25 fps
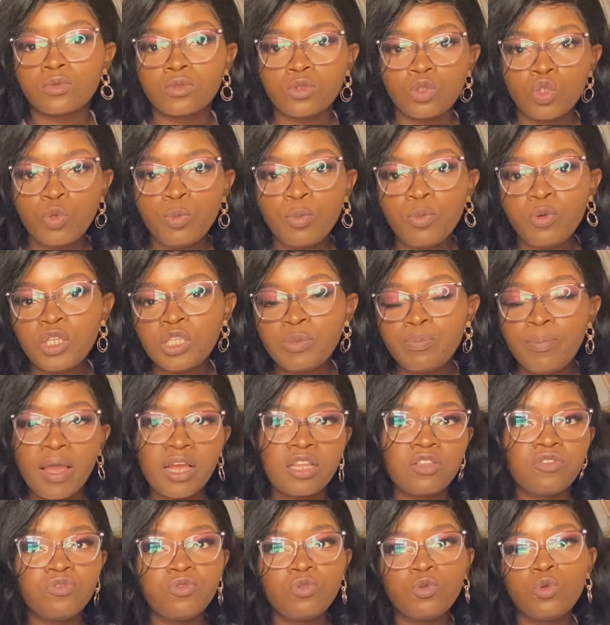to be
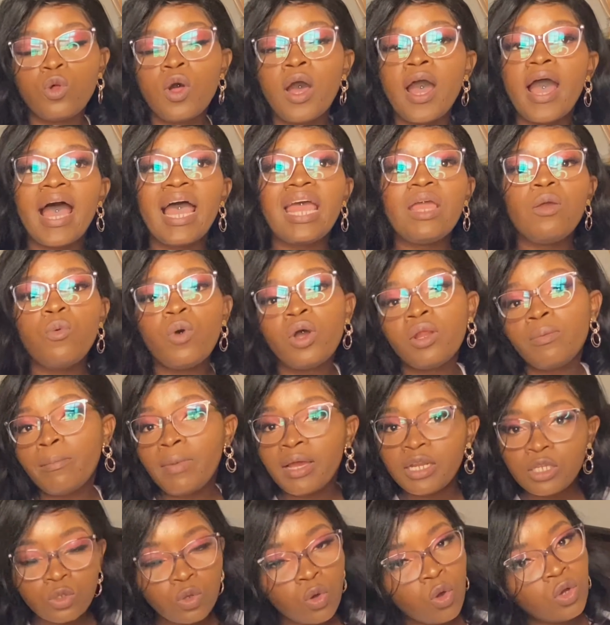respectful. I want my
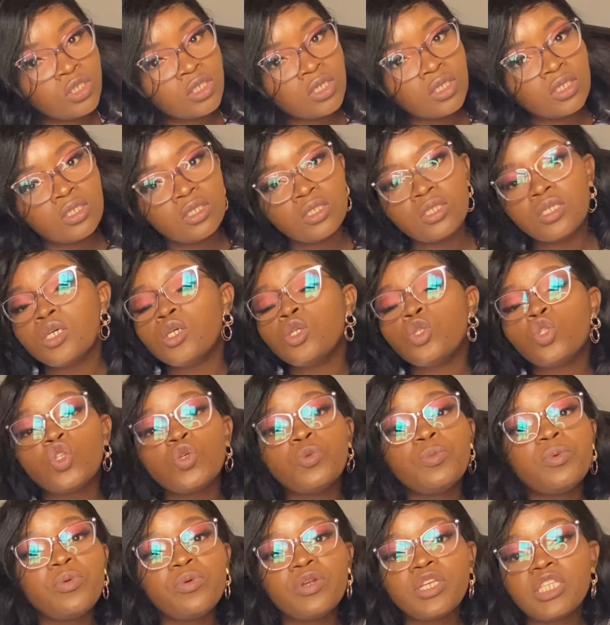daughters to
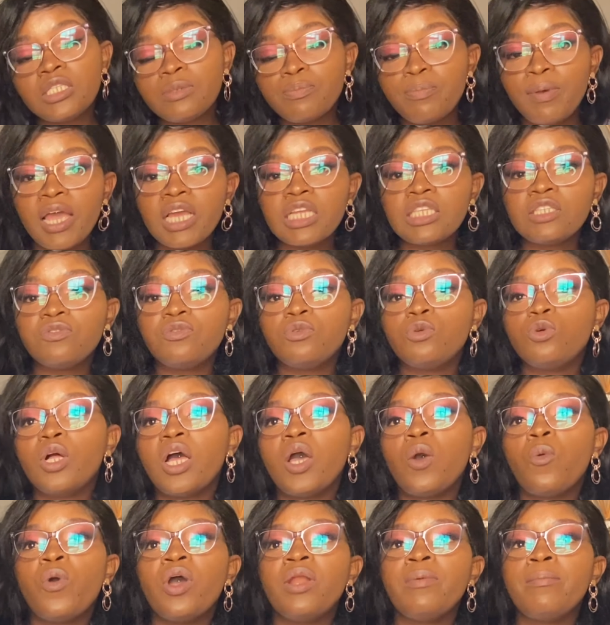be respectful. I
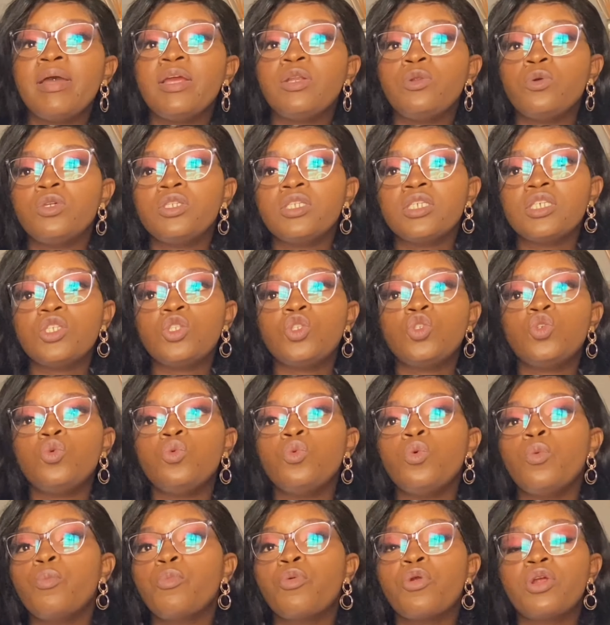want my daughters to
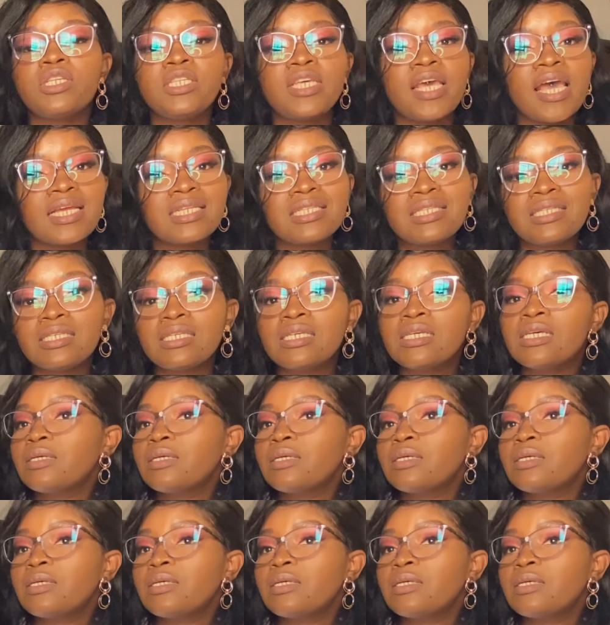protect